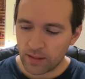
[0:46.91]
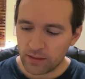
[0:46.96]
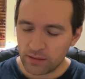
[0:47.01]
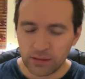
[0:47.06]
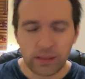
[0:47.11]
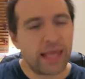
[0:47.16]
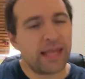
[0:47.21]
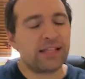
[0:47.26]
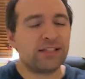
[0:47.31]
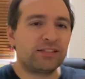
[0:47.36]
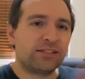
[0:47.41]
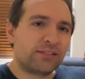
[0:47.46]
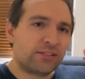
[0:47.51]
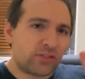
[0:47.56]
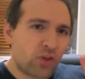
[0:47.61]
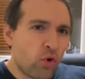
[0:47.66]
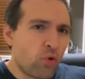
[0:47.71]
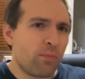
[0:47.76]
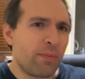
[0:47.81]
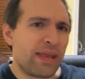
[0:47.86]
like
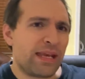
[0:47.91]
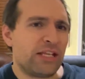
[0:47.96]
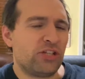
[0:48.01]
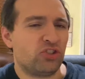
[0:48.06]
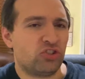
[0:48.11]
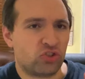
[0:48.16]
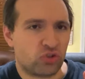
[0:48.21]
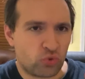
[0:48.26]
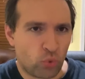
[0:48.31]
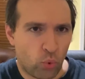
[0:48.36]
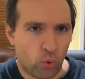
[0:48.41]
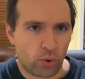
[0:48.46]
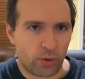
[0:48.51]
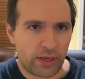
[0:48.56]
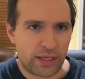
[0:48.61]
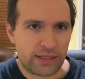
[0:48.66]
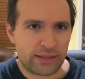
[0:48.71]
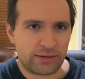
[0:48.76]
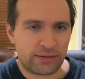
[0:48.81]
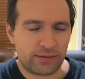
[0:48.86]
so many
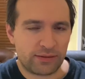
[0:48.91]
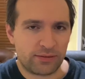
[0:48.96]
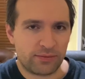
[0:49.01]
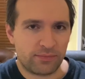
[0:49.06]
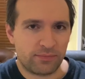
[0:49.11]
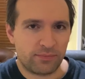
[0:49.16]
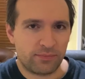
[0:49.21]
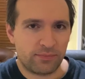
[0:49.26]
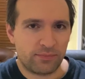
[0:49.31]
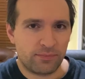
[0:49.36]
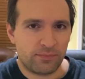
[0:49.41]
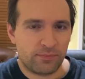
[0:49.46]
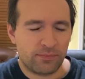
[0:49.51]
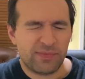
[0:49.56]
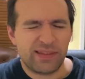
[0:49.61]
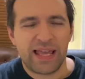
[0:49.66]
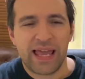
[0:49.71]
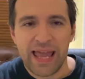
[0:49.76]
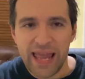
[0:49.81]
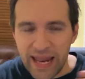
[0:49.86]
stories
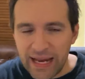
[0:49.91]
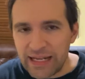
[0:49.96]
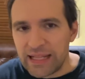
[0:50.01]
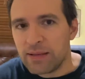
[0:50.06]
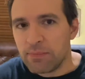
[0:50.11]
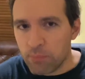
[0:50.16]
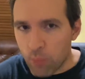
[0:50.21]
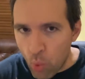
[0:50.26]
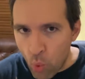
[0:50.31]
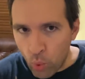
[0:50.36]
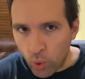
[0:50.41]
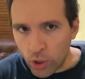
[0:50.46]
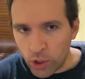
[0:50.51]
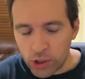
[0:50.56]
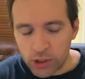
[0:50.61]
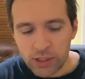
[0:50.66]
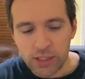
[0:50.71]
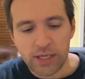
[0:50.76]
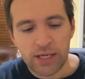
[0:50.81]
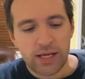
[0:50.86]

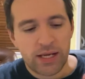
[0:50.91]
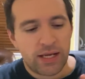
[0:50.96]
anymore,